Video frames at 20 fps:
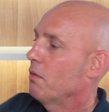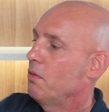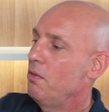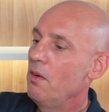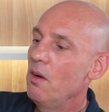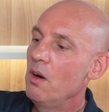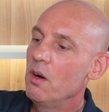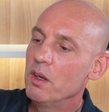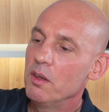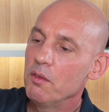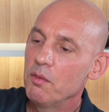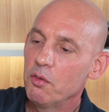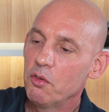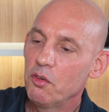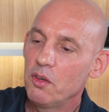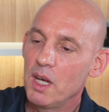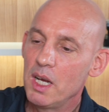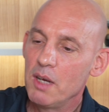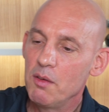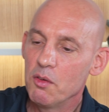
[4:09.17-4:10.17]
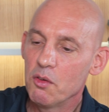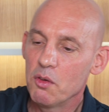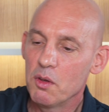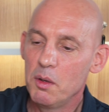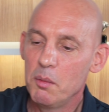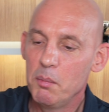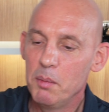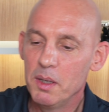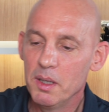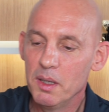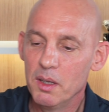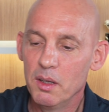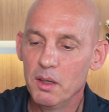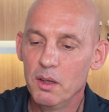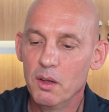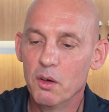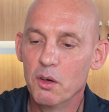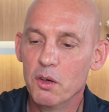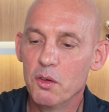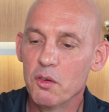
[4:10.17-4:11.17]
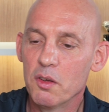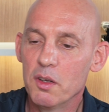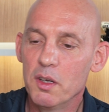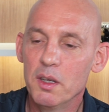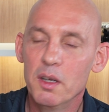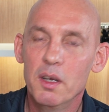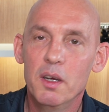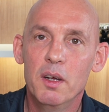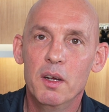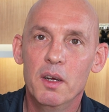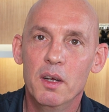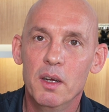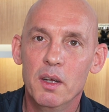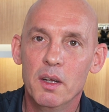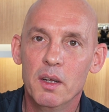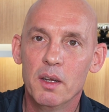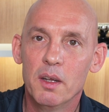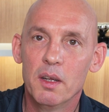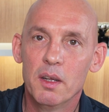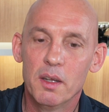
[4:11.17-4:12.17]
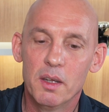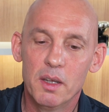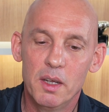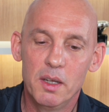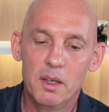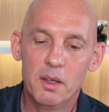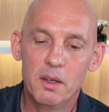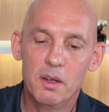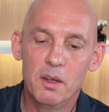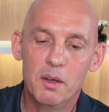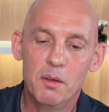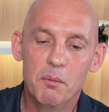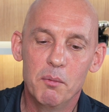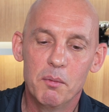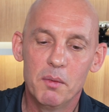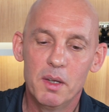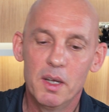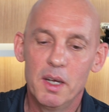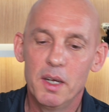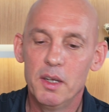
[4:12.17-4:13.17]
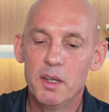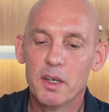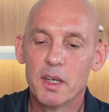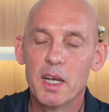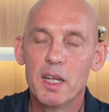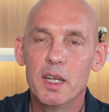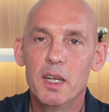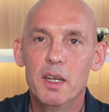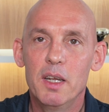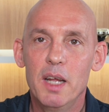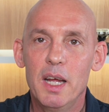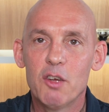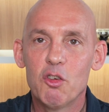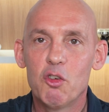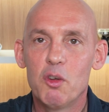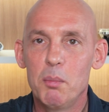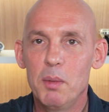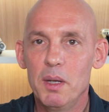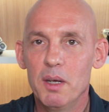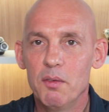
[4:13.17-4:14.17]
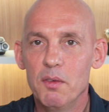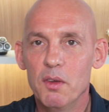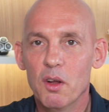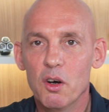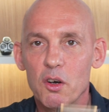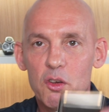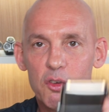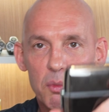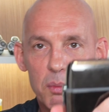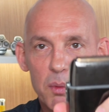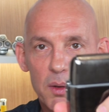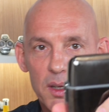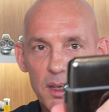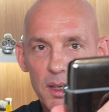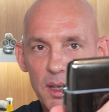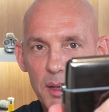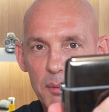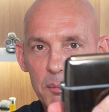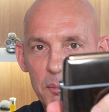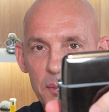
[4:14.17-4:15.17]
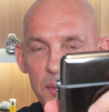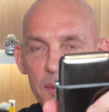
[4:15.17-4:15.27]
5 shavers are a bit noisy, then you're getting an extra bit of noise with one of them.